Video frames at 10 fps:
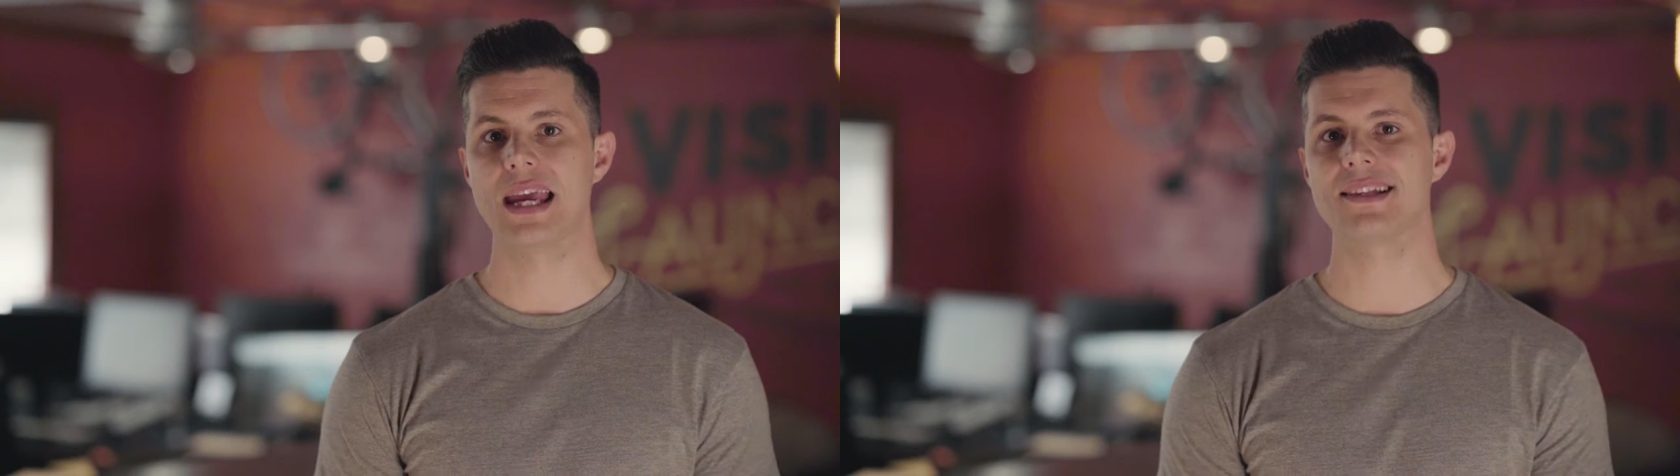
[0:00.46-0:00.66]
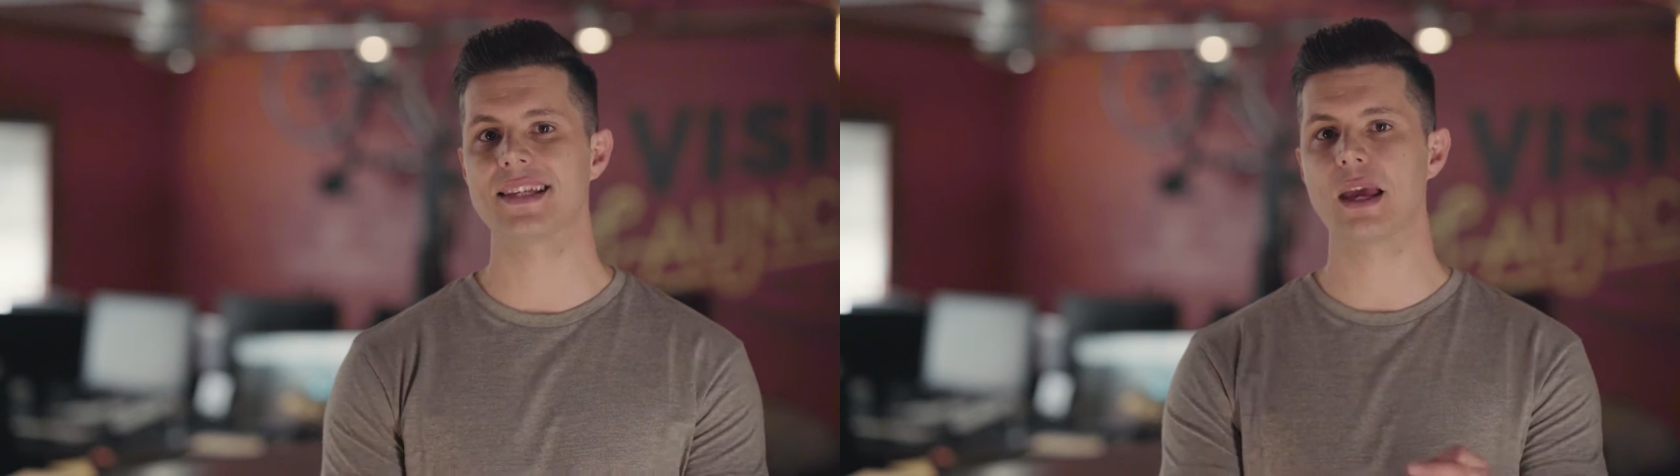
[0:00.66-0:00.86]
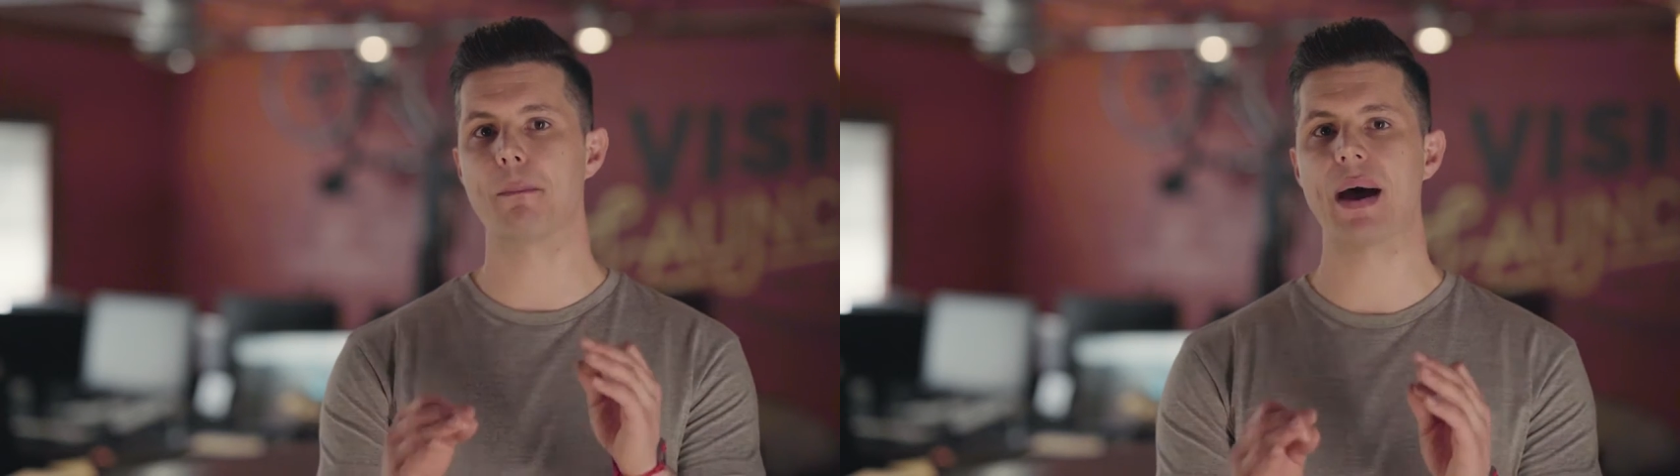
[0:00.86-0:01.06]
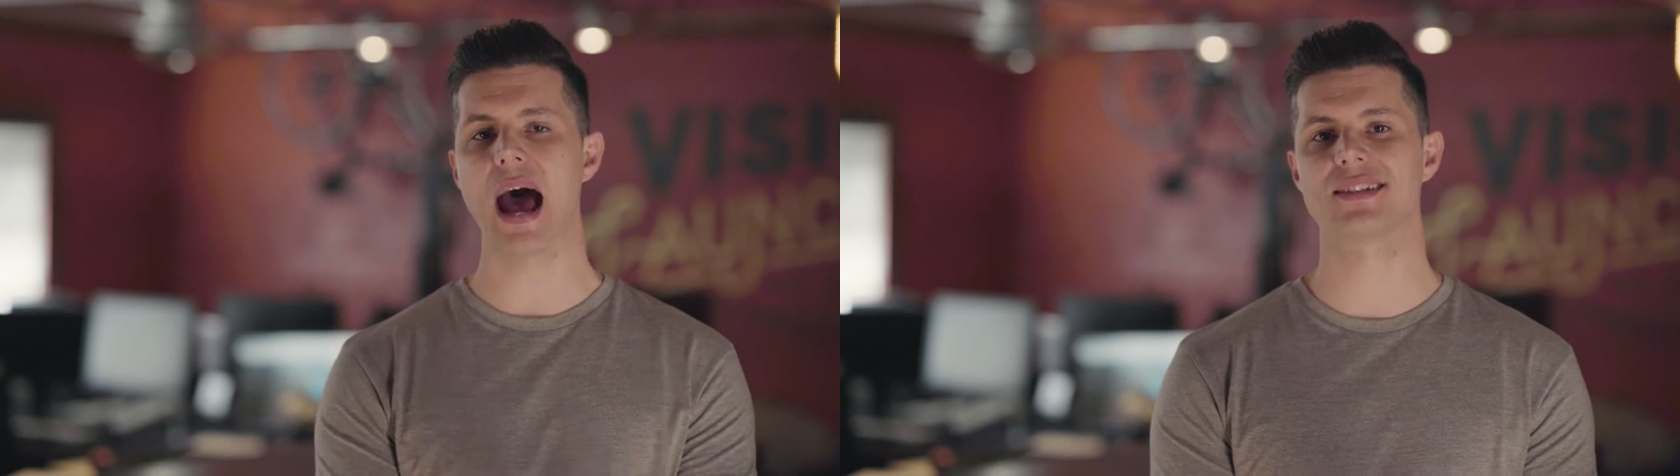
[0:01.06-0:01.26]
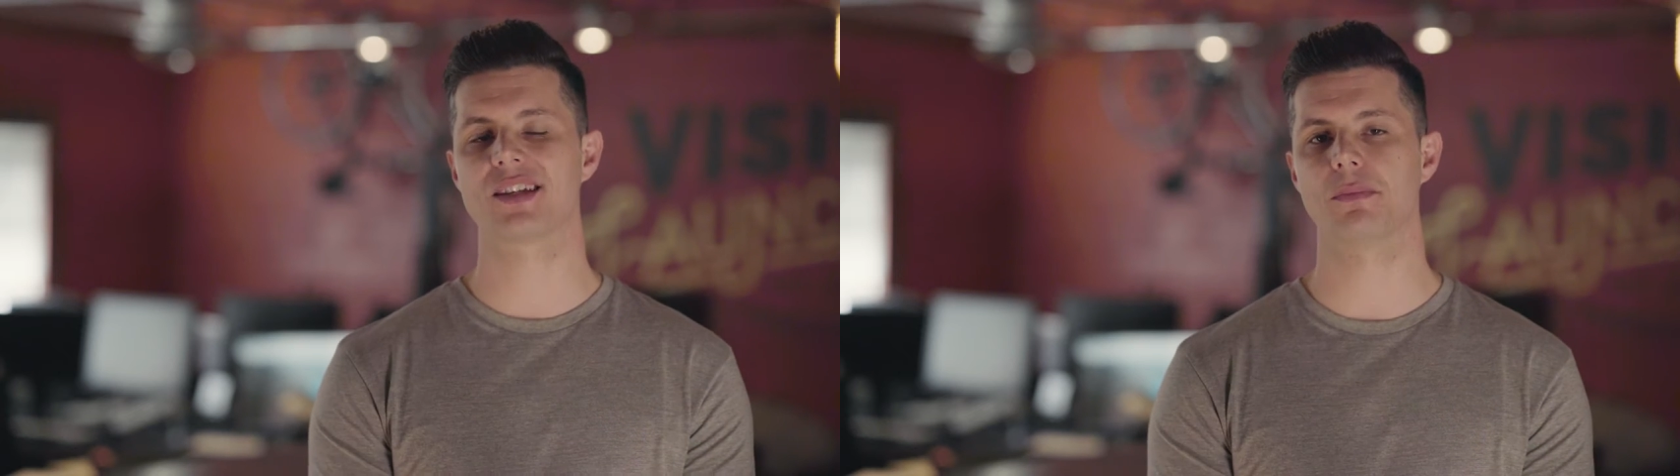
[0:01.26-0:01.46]
It's
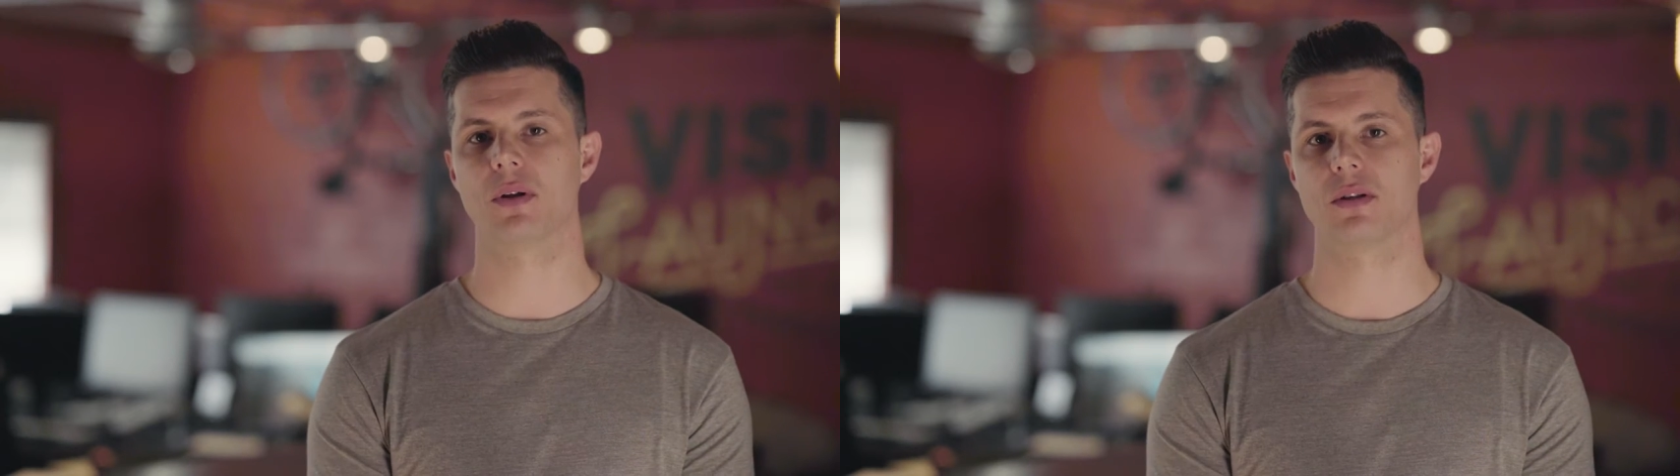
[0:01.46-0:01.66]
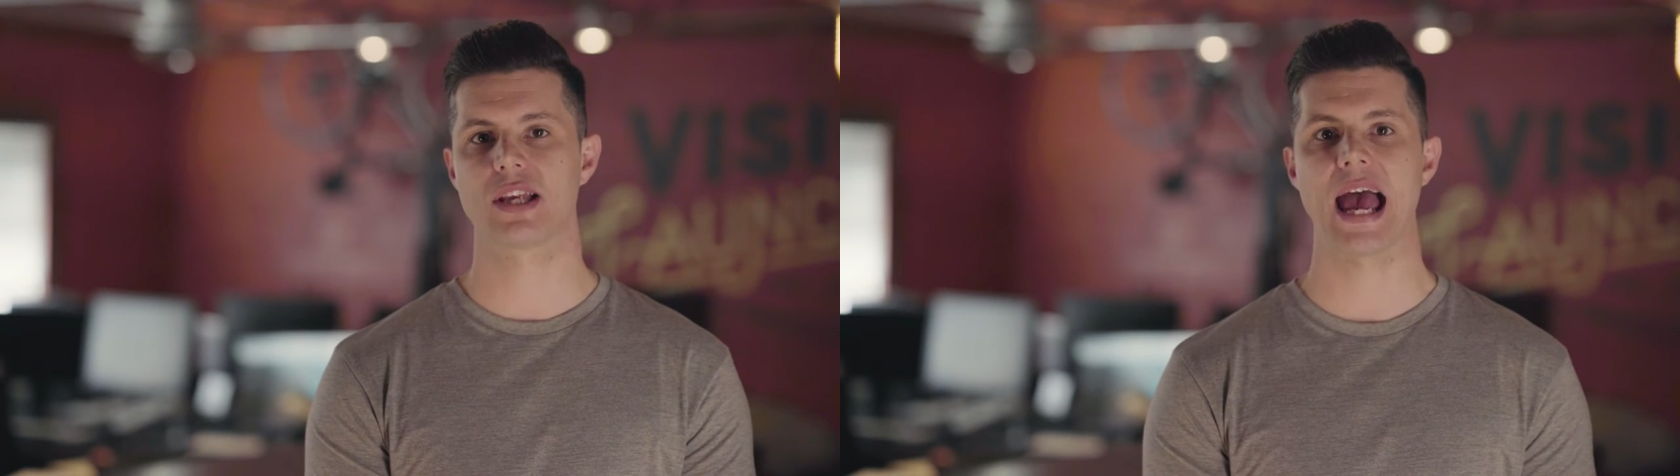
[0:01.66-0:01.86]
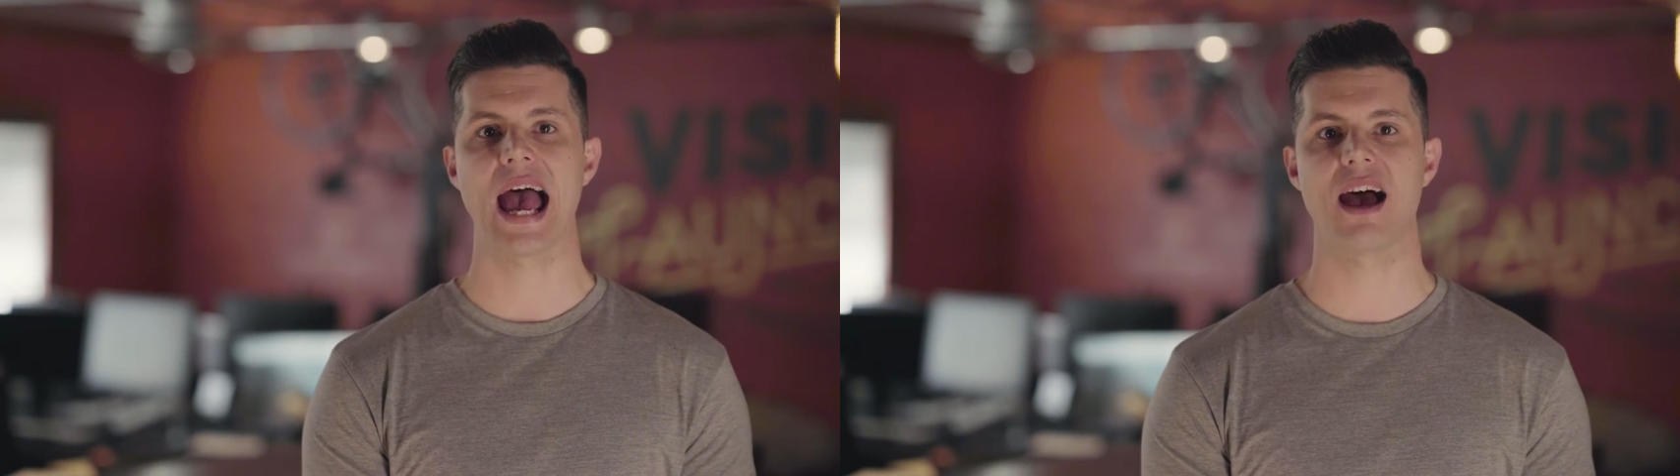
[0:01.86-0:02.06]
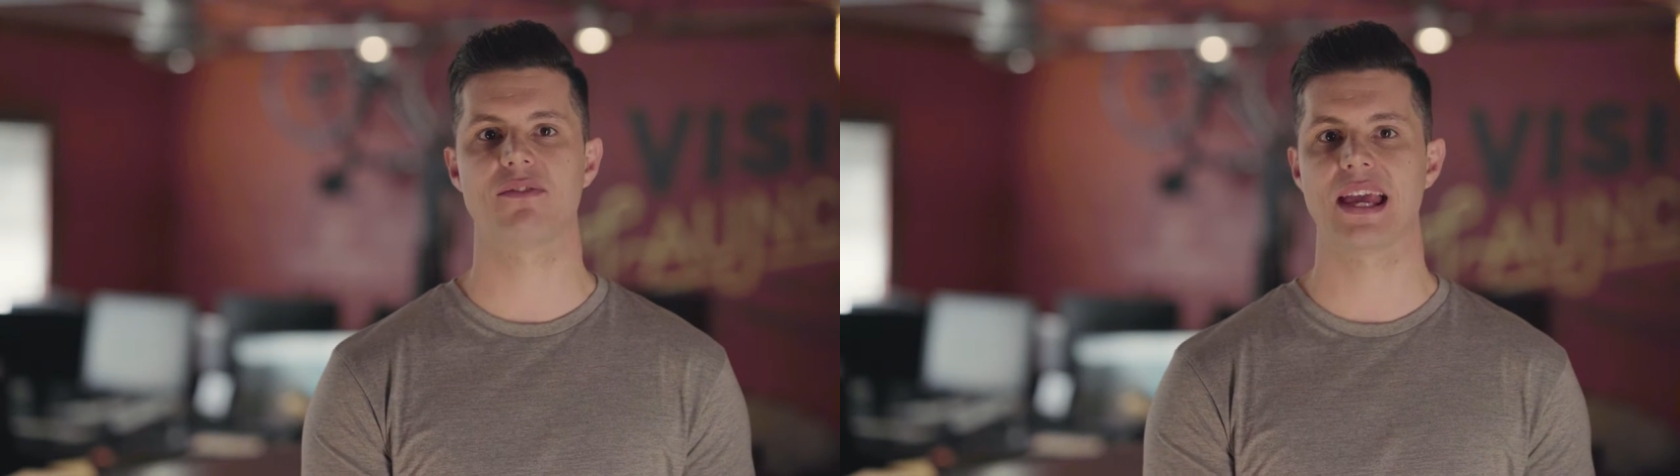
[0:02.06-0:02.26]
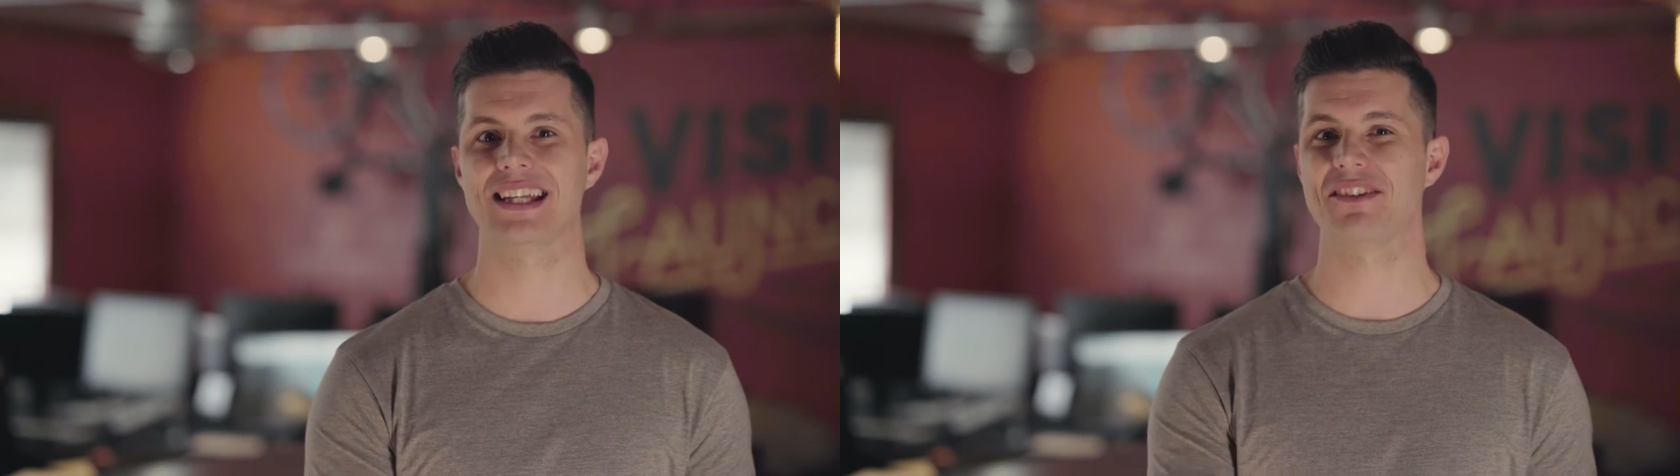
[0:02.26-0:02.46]
impossible to have